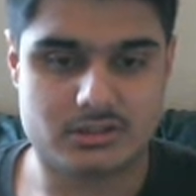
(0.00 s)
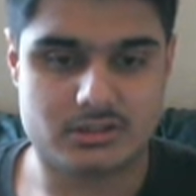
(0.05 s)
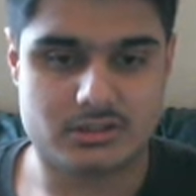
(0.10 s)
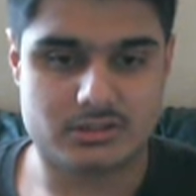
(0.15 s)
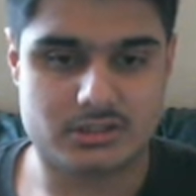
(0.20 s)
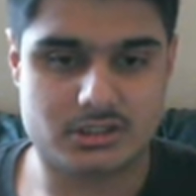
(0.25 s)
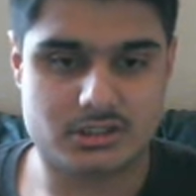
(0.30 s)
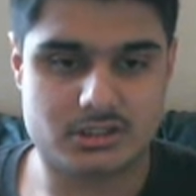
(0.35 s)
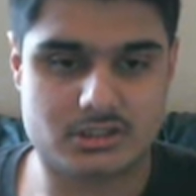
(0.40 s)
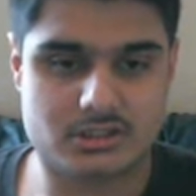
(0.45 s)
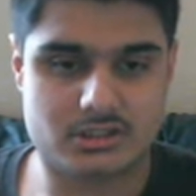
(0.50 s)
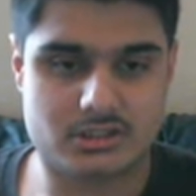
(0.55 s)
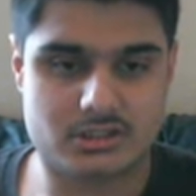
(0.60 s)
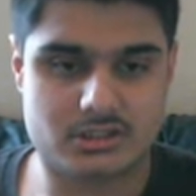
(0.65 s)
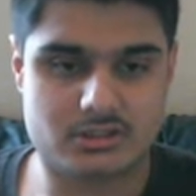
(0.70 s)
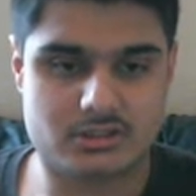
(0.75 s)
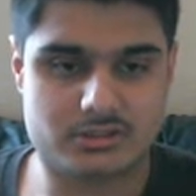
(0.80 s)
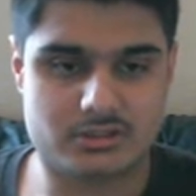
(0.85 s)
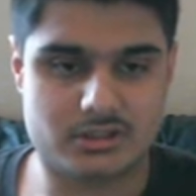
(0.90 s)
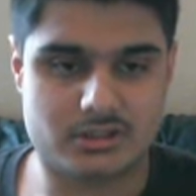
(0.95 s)
yeah,
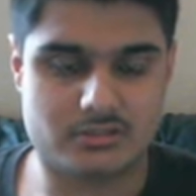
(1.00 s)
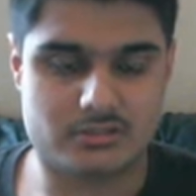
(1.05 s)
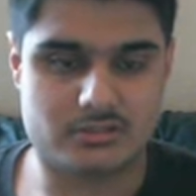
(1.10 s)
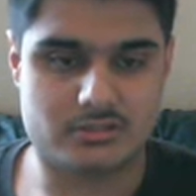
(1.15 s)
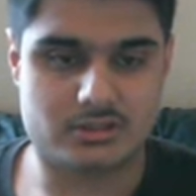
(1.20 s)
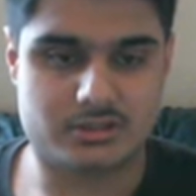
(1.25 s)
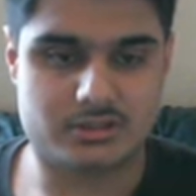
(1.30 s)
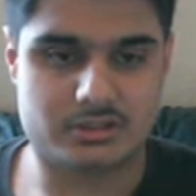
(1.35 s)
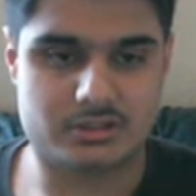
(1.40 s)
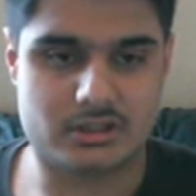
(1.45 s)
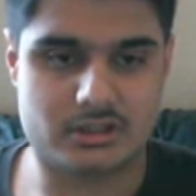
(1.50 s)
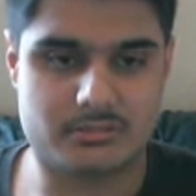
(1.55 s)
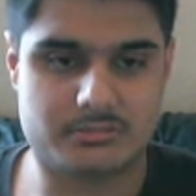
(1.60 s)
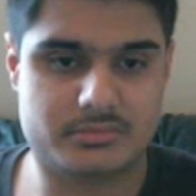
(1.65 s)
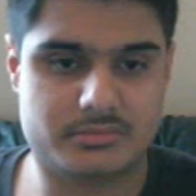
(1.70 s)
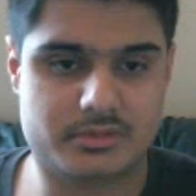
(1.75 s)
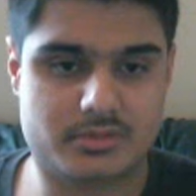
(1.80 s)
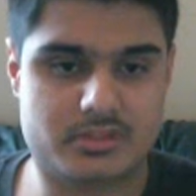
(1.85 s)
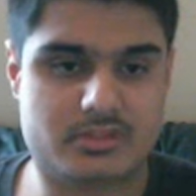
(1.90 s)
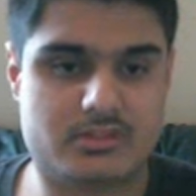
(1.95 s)
guys, that was just an
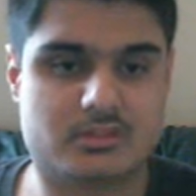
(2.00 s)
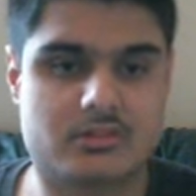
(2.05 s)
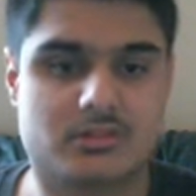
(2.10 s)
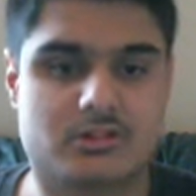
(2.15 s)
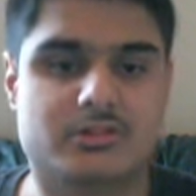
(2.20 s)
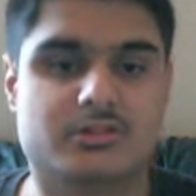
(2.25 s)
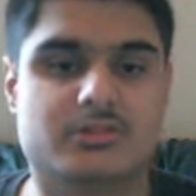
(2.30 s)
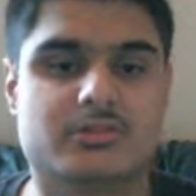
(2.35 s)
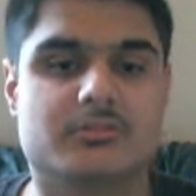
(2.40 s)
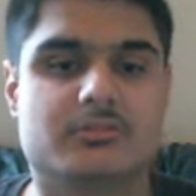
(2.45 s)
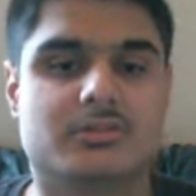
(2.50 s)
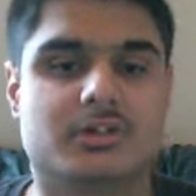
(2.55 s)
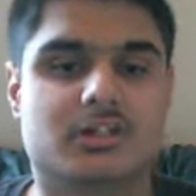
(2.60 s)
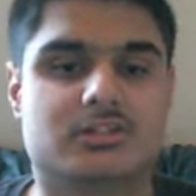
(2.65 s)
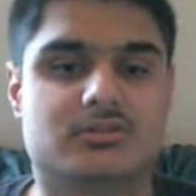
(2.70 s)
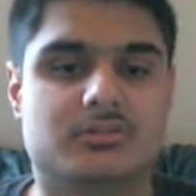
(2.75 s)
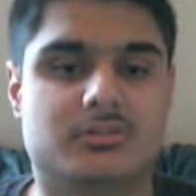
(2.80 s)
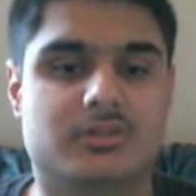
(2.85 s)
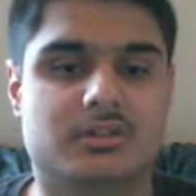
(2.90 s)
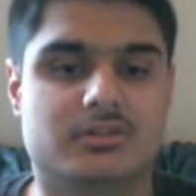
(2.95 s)
update on Max
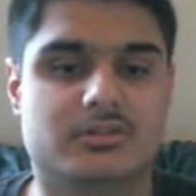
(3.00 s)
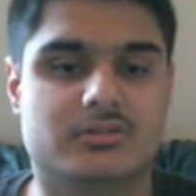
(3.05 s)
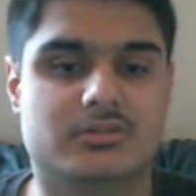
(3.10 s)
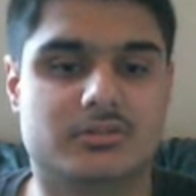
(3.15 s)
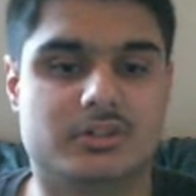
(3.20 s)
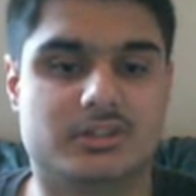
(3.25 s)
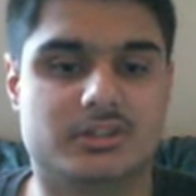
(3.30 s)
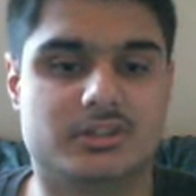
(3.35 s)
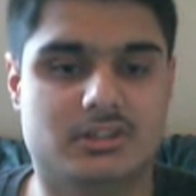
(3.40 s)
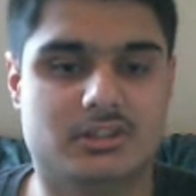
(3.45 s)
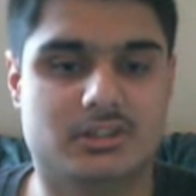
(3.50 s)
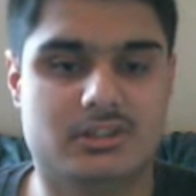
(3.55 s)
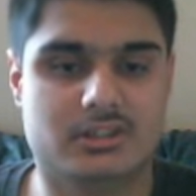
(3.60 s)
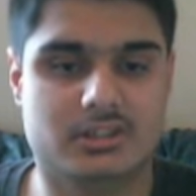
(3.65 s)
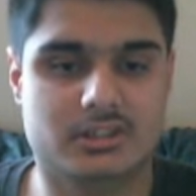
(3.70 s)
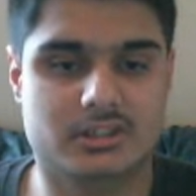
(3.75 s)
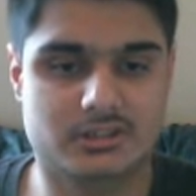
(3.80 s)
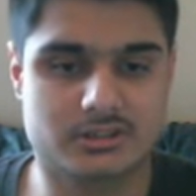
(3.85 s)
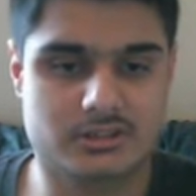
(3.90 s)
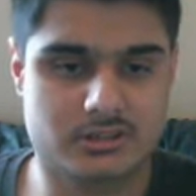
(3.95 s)
Payne 3
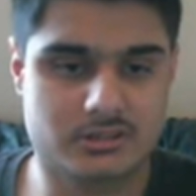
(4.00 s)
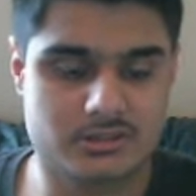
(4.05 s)
delayed.